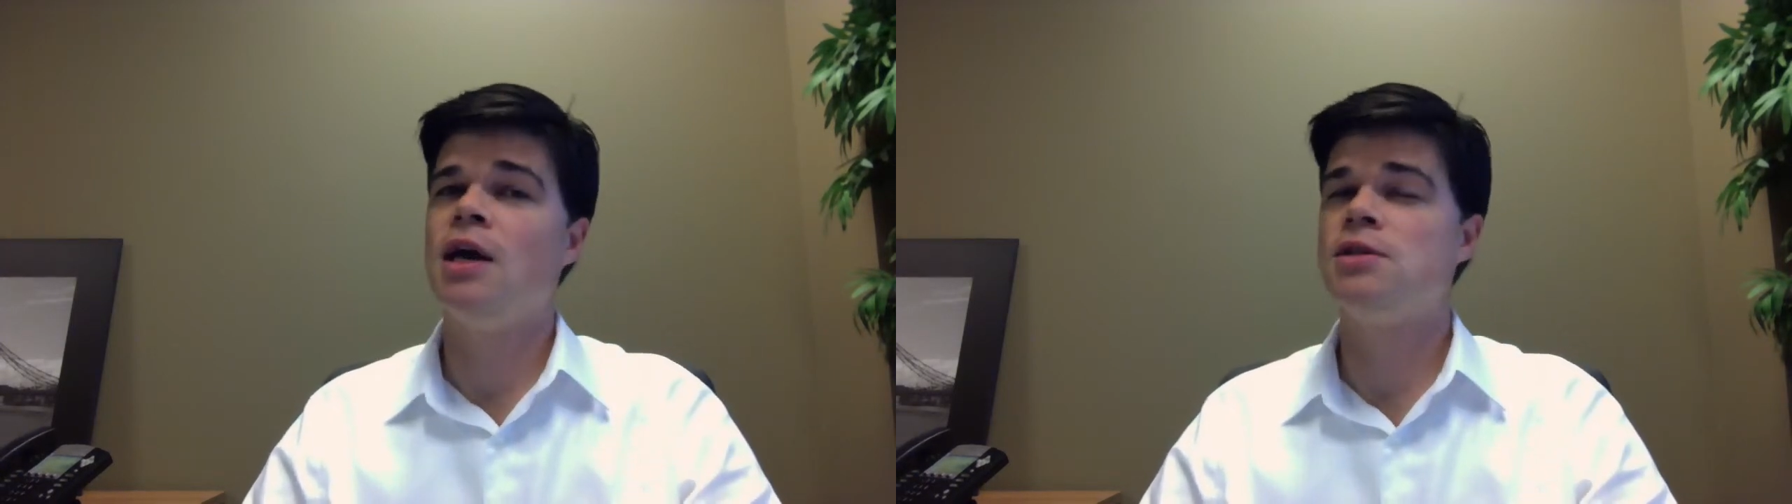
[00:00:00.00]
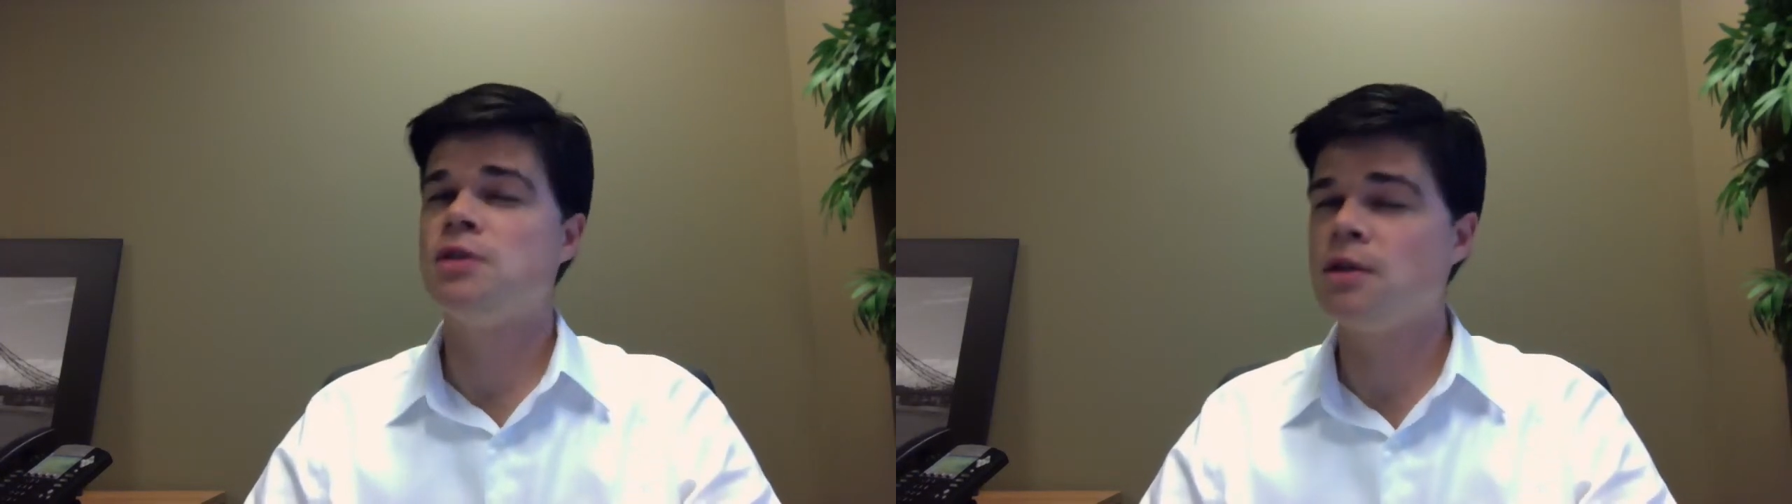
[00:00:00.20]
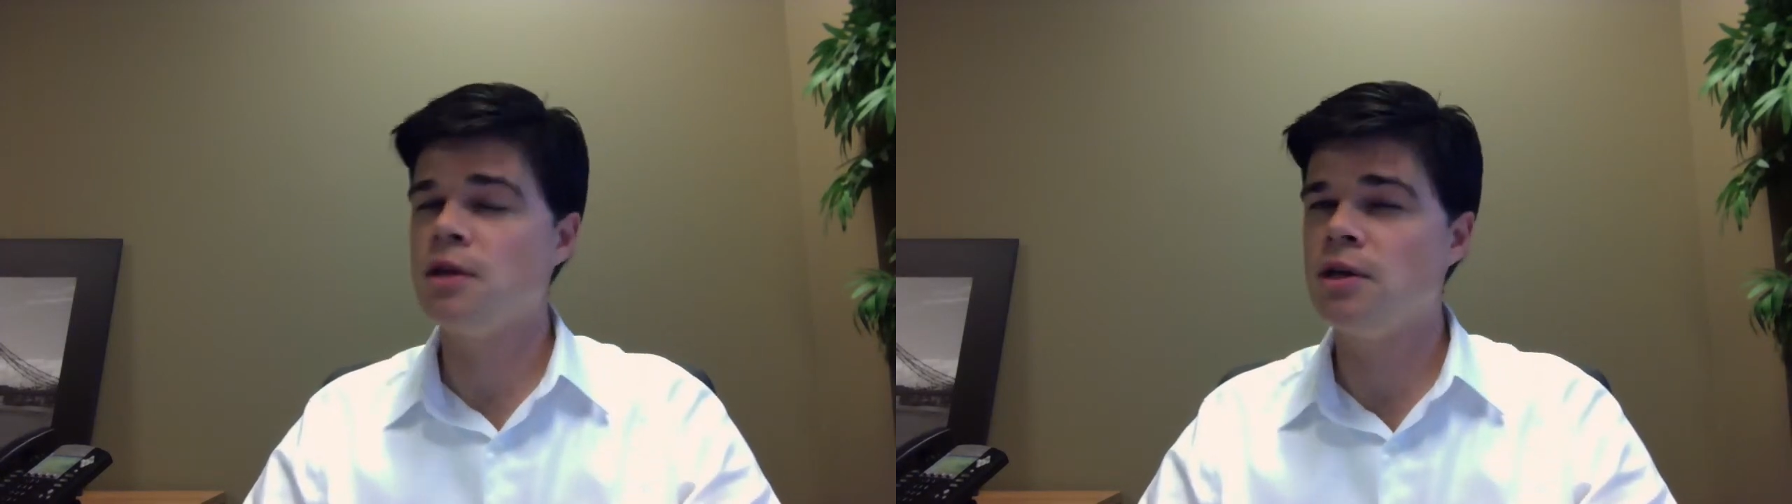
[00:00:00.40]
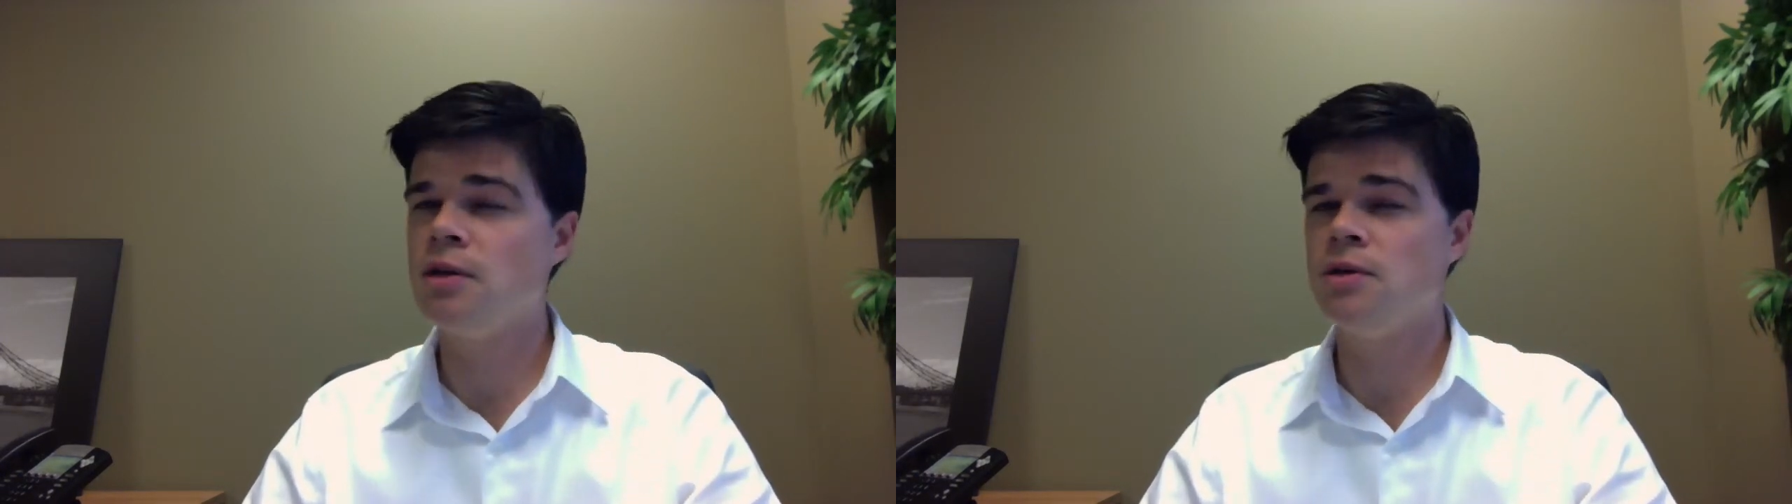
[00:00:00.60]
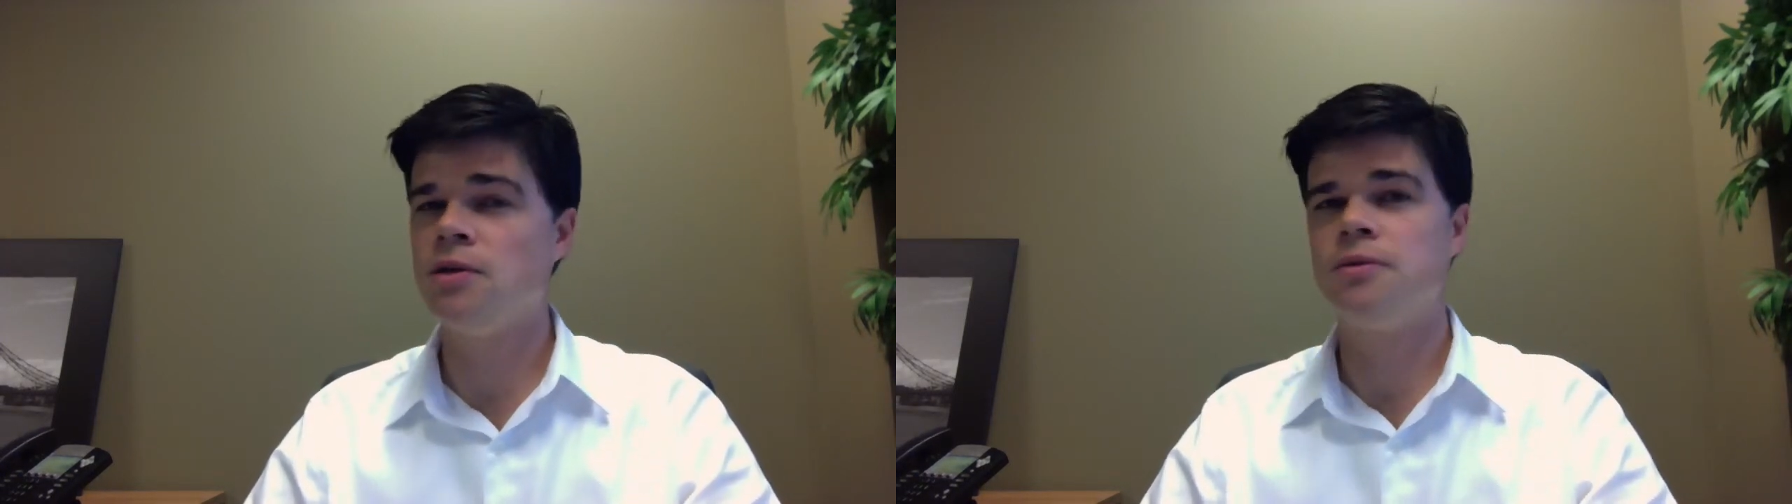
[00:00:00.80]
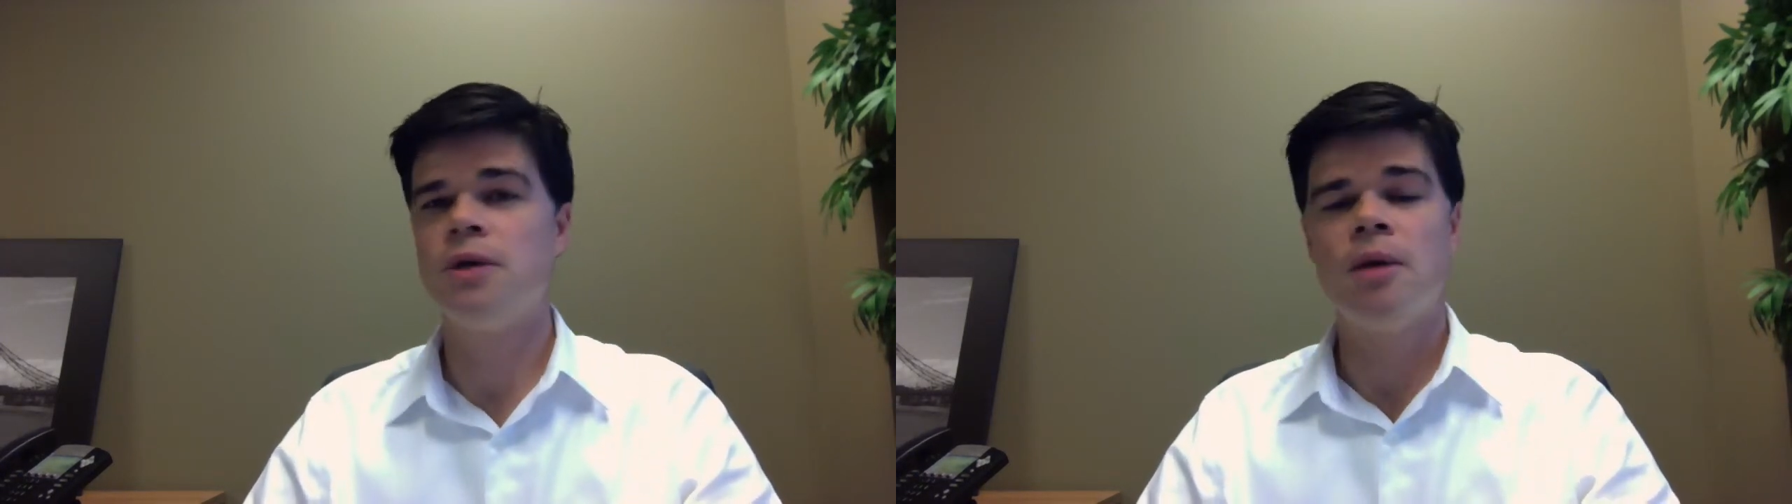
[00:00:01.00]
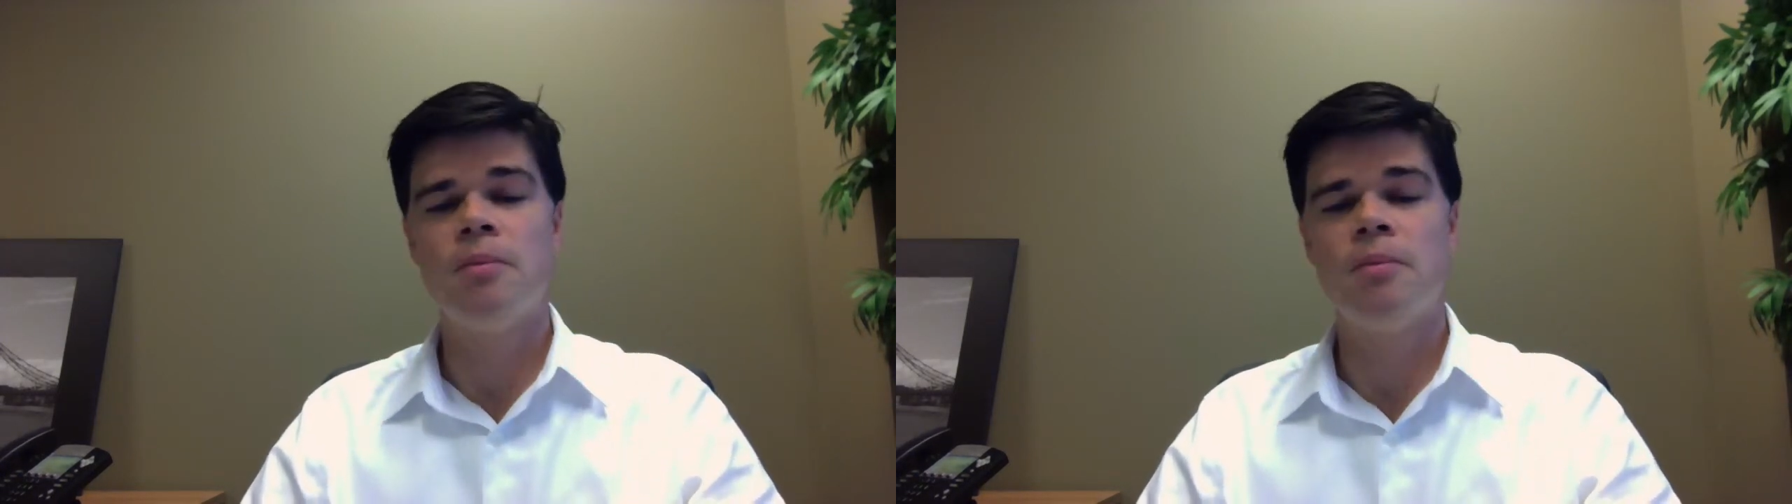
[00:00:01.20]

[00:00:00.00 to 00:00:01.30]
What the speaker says: as you think you do.